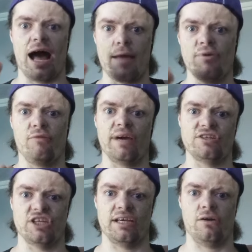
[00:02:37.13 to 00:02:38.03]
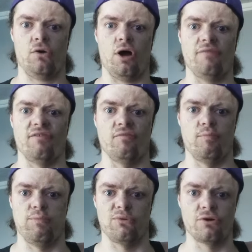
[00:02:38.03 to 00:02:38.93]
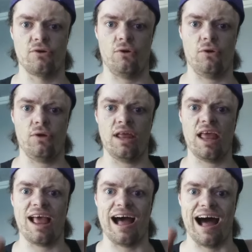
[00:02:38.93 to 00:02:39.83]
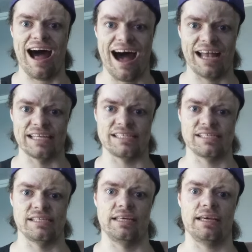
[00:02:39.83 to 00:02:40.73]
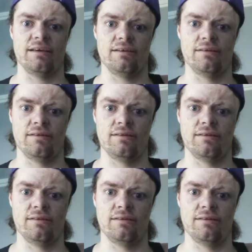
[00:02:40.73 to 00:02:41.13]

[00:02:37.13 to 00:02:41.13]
I built my channel off of brutal honesty.